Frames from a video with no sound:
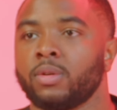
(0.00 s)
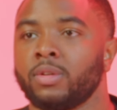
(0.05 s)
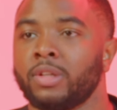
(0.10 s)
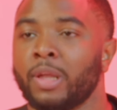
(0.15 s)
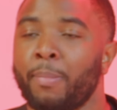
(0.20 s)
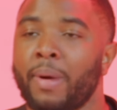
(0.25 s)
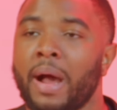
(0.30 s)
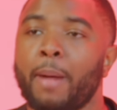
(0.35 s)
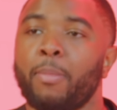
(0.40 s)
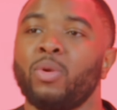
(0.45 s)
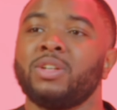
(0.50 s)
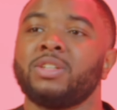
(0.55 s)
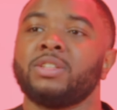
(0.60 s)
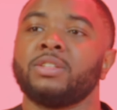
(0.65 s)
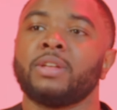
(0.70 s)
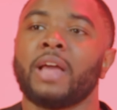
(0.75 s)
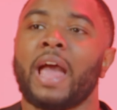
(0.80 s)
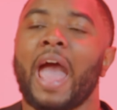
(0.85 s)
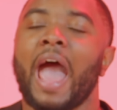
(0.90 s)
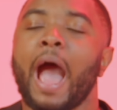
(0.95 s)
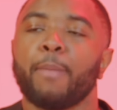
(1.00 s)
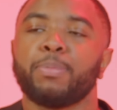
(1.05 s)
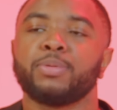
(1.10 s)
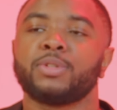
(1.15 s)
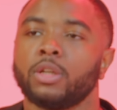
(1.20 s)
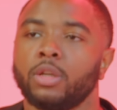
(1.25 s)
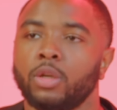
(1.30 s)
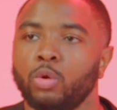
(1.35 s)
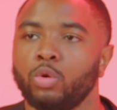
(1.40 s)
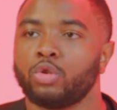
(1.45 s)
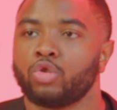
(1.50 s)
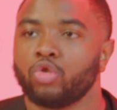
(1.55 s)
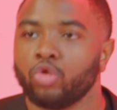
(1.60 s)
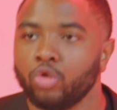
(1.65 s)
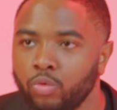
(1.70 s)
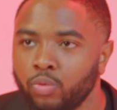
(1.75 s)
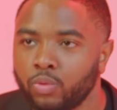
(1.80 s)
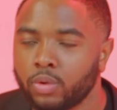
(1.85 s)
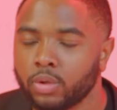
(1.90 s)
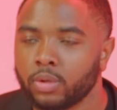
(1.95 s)
The Bible is absolute
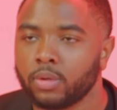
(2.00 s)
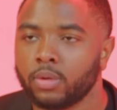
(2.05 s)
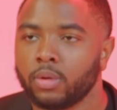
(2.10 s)
truth,